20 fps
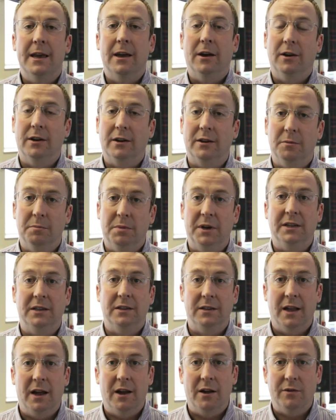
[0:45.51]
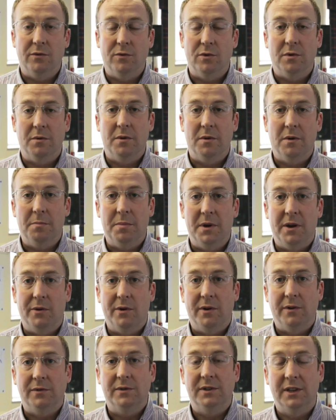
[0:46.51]
I completed that over a
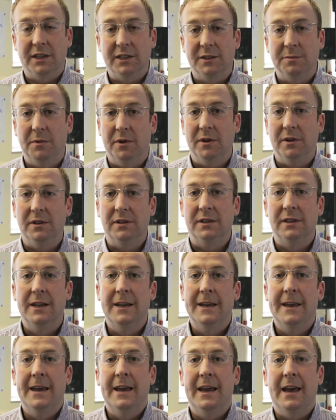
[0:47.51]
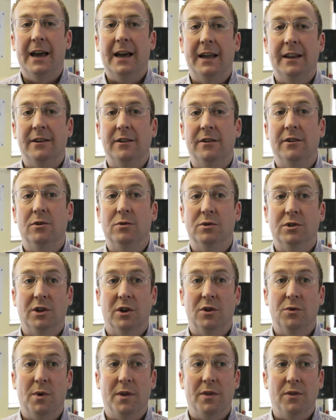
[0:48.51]
period of 6 months, and I
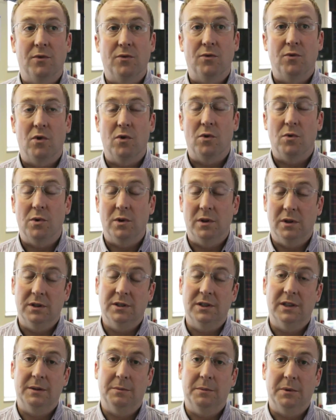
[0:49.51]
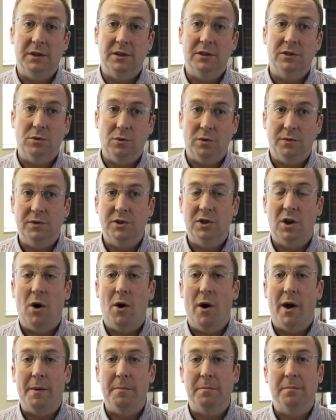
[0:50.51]
also went through at the similar sort of
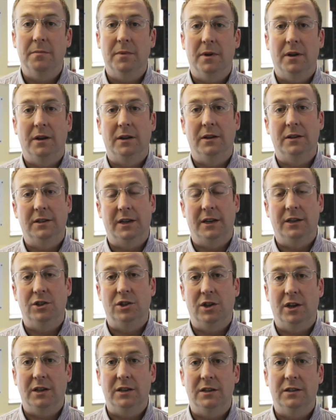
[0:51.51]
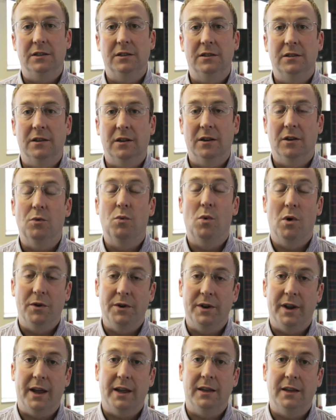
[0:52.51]
time Sanjay's
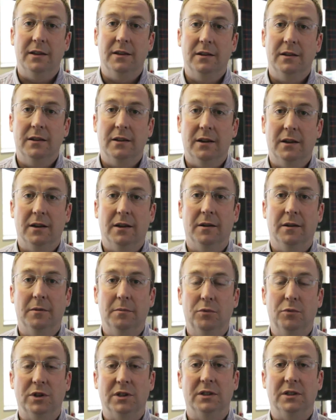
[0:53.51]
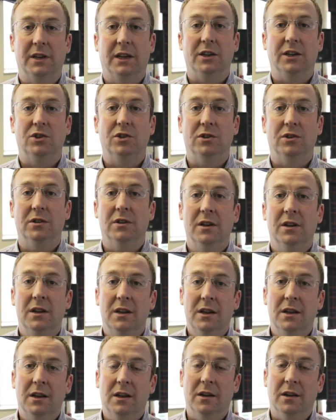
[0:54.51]
one-day presentation
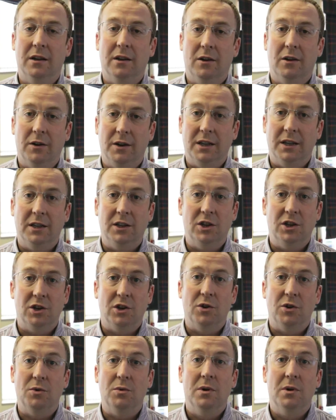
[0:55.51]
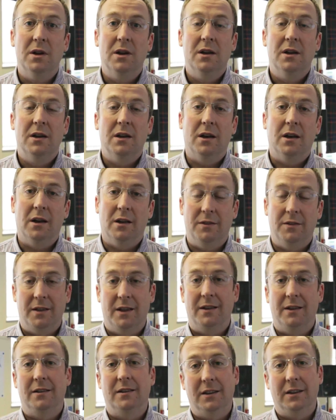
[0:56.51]
on EQ, and
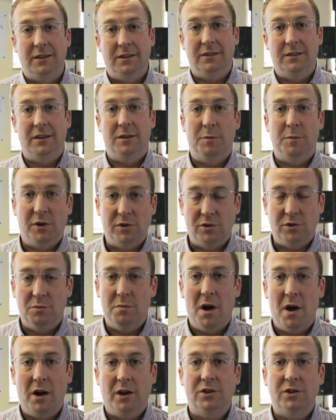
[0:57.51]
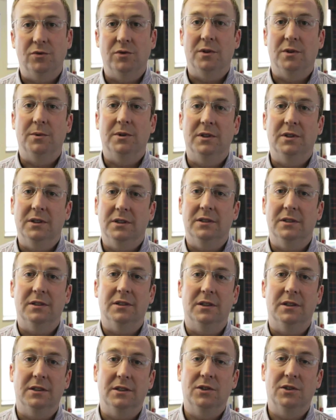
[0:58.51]
then his emotional mastery, which
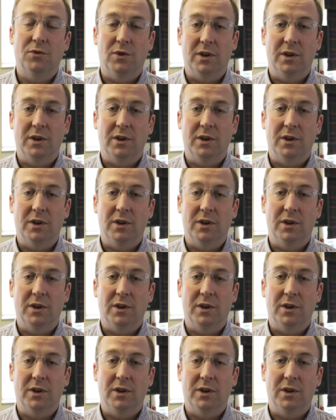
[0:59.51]
is his